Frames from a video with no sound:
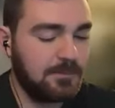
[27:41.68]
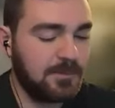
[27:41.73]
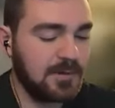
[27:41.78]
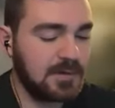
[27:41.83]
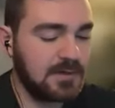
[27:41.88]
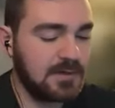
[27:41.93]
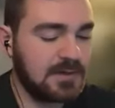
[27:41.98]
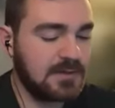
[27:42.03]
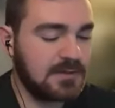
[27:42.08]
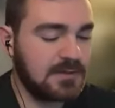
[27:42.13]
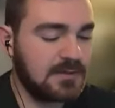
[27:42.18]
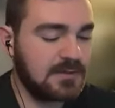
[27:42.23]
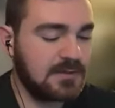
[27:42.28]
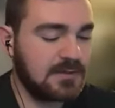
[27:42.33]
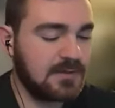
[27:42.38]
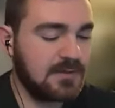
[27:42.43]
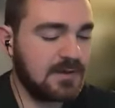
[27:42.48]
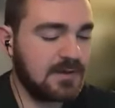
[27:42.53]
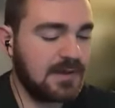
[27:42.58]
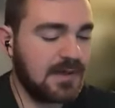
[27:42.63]
but
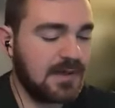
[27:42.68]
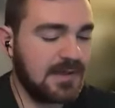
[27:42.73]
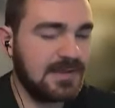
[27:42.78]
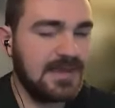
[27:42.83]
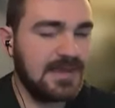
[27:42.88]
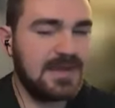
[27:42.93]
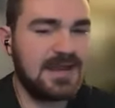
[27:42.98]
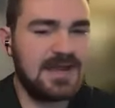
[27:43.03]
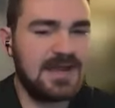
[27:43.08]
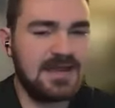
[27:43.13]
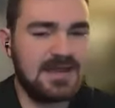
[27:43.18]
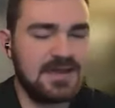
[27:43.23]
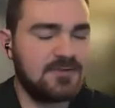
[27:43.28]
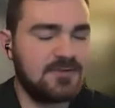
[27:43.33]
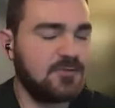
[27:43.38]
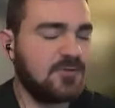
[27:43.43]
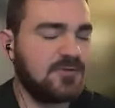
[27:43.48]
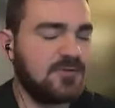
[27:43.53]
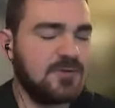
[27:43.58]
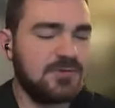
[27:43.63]
again, I got
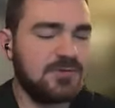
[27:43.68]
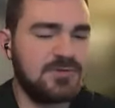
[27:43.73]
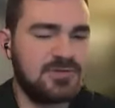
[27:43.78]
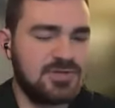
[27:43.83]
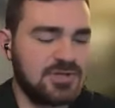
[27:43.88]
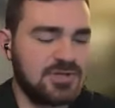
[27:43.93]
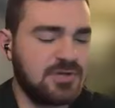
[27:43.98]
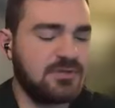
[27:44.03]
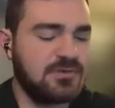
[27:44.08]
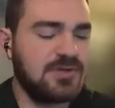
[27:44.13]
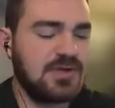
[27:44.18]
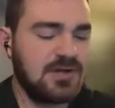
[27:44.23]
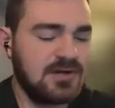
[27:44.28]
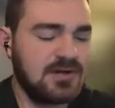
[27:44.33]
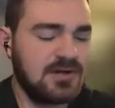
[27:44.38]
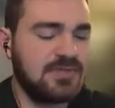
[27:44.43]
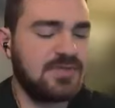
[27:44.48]
to agree with Joe here.